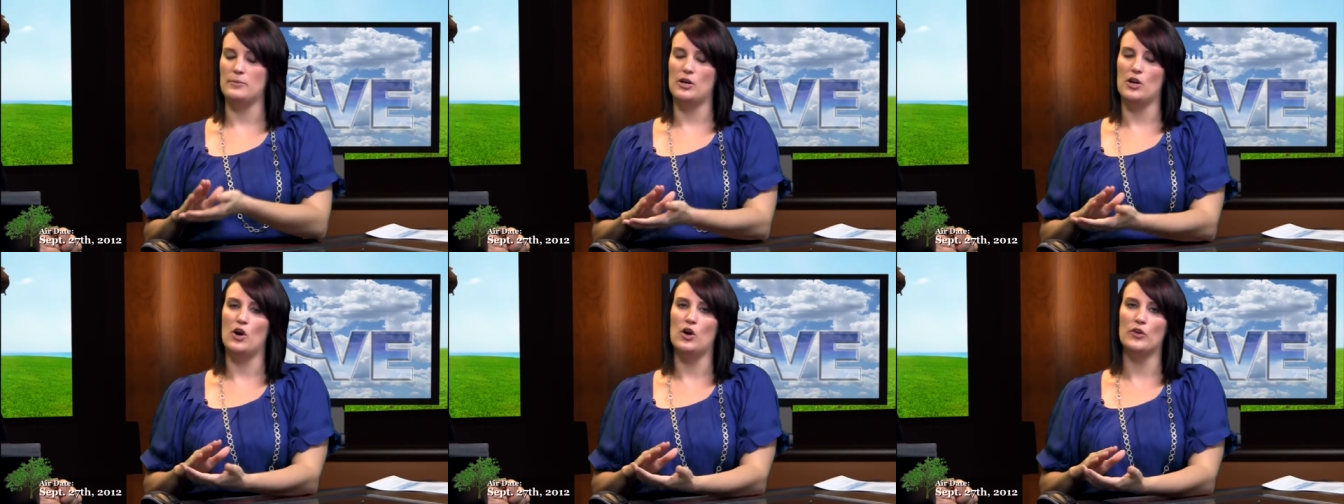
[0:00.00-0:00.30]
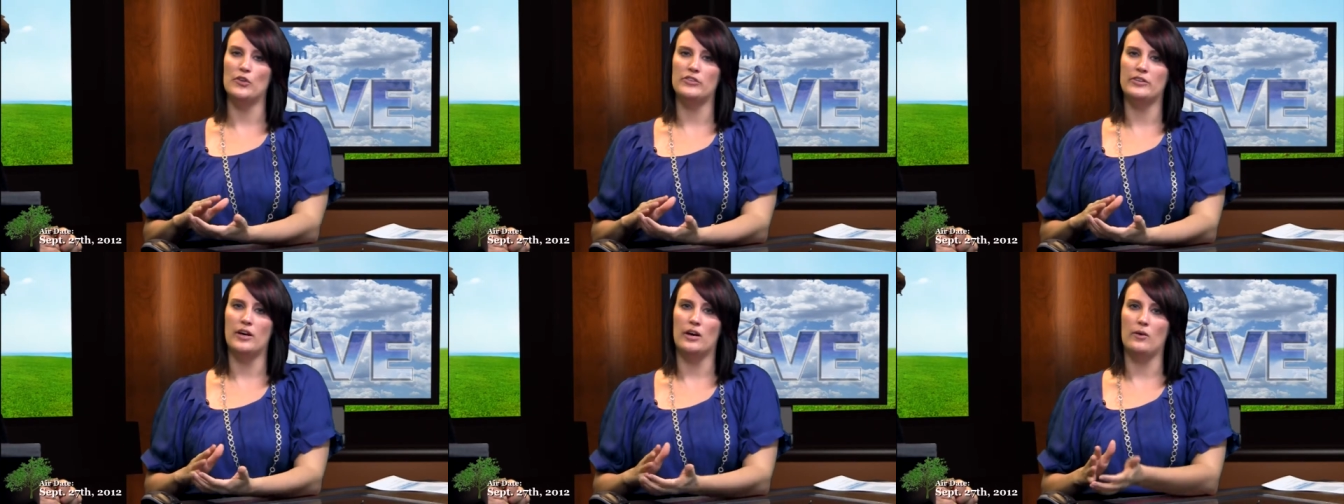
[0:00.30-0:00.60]
But
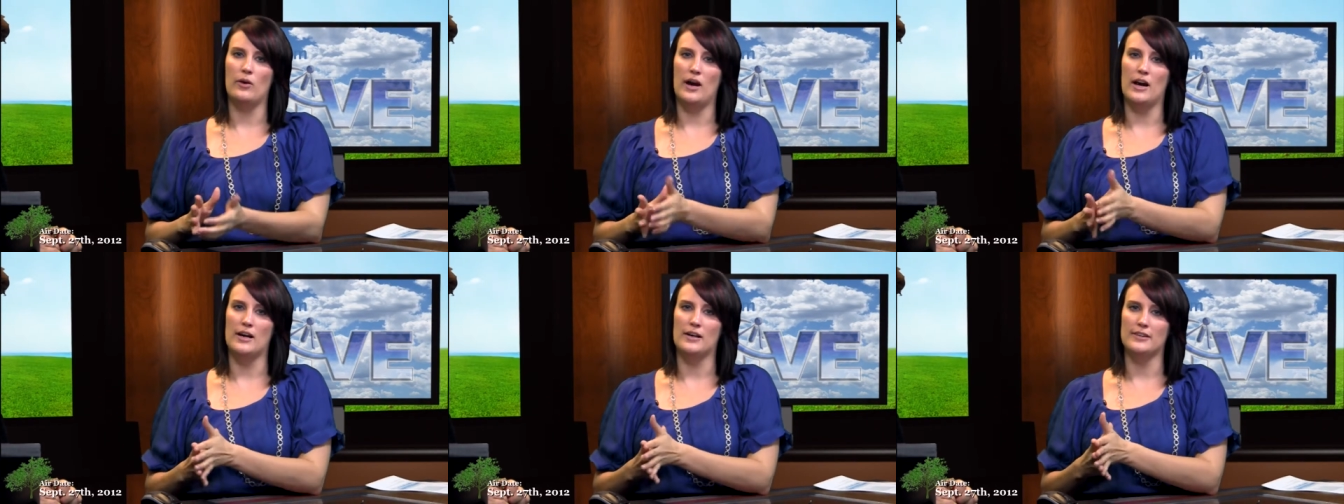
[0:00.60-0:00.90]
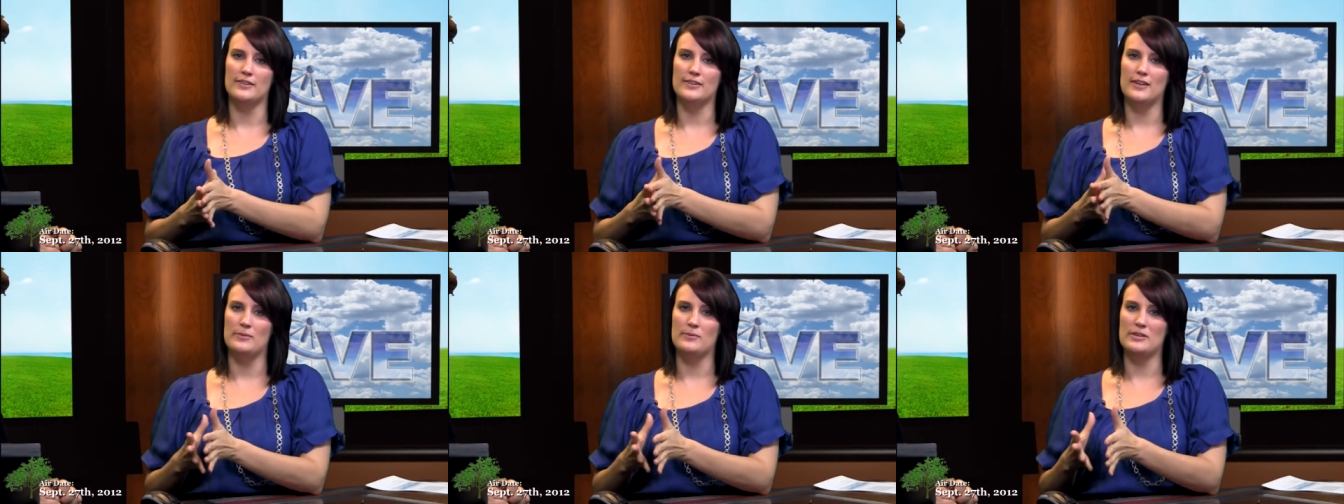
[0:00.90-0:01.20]
also, uh,
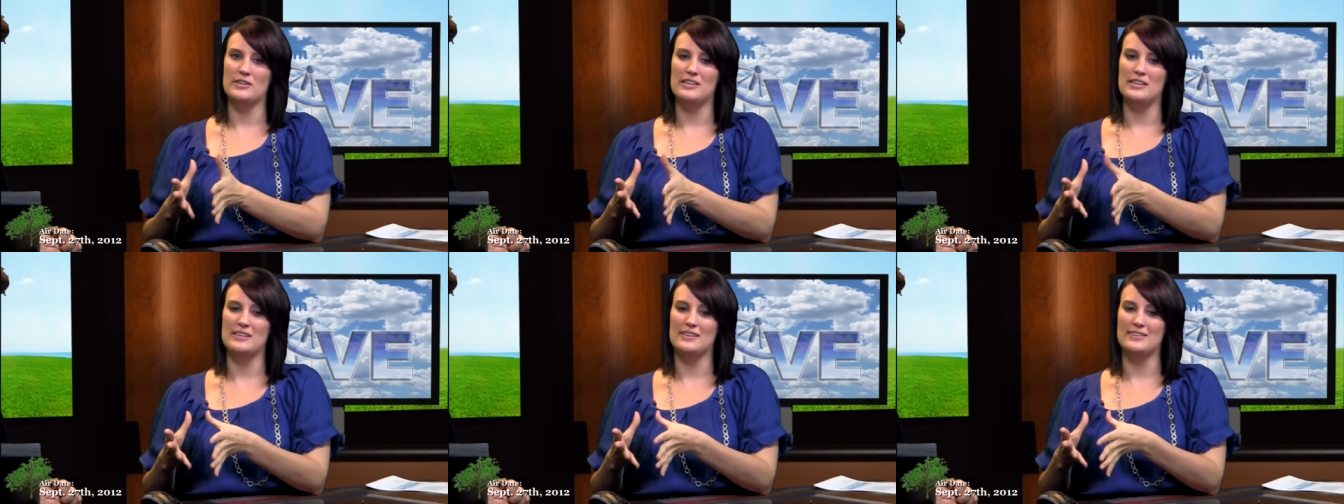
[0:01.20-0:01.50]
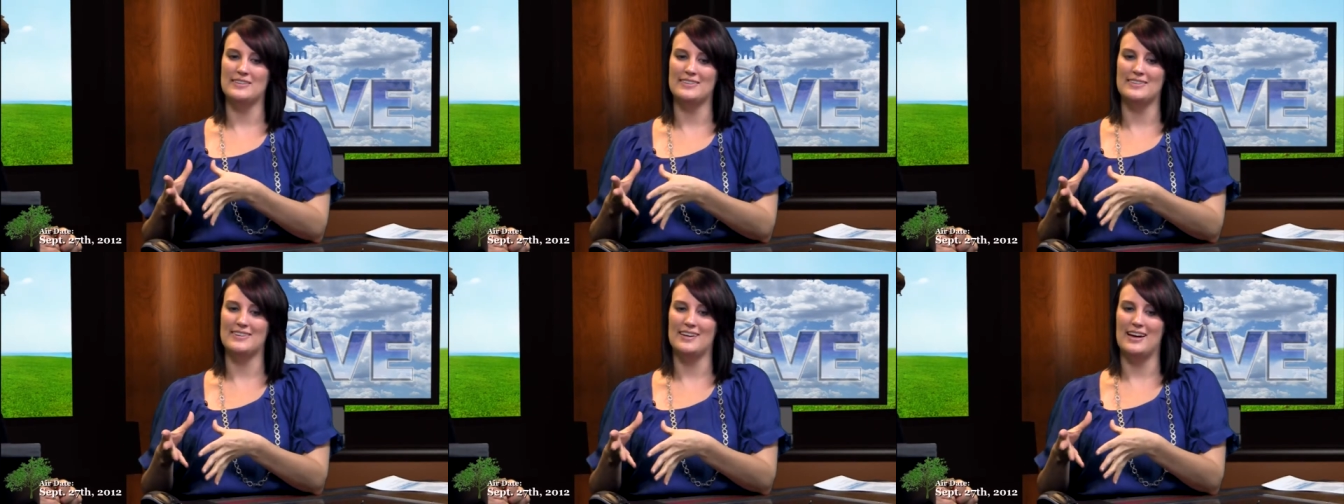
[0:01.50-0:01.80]
some of
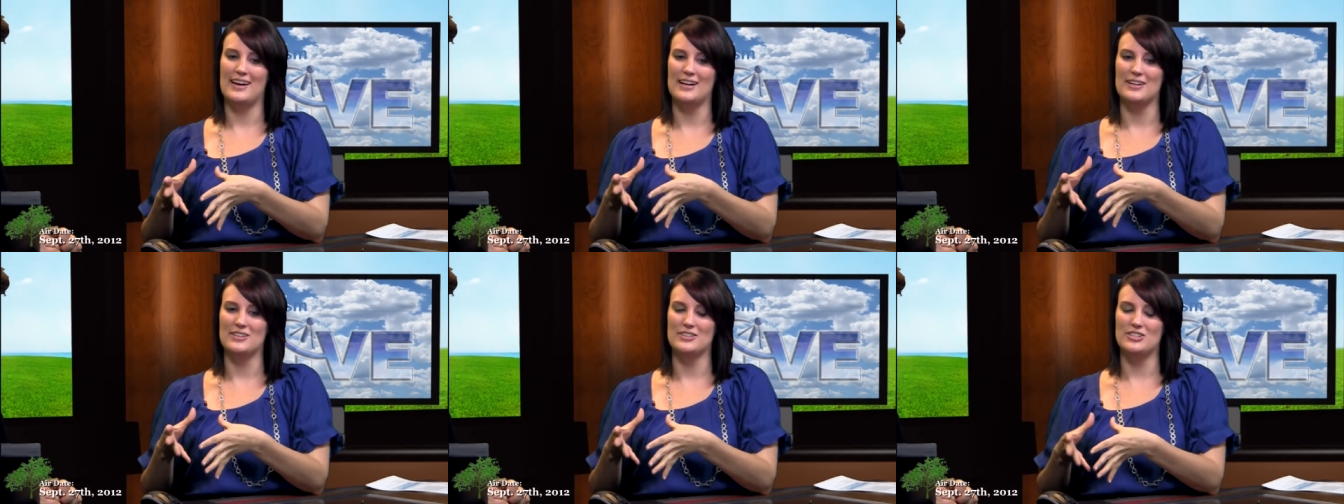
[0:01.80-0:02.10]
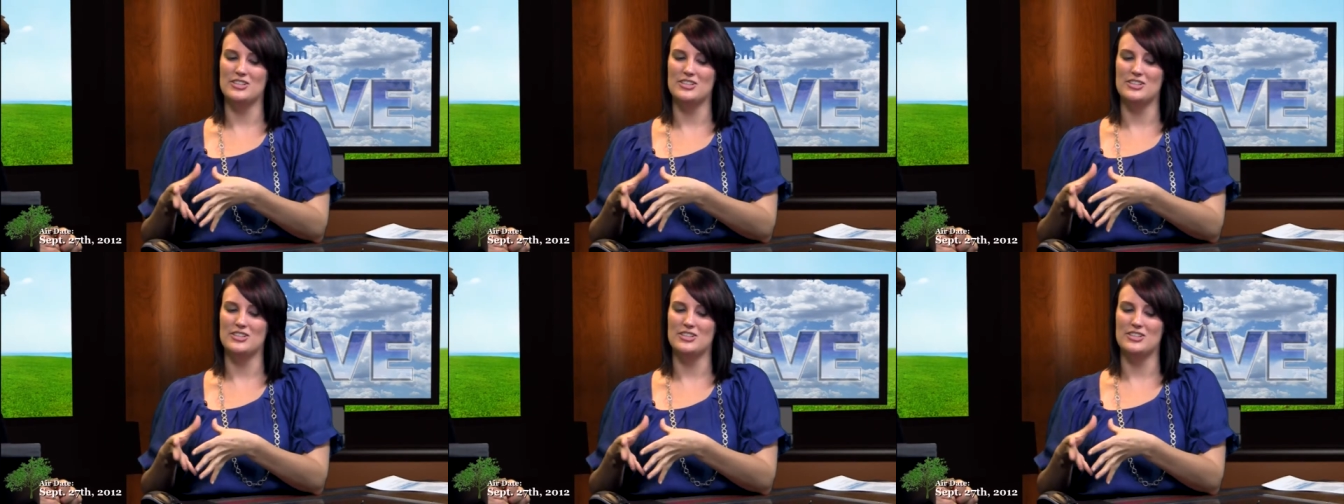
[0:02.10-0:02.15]
these uh,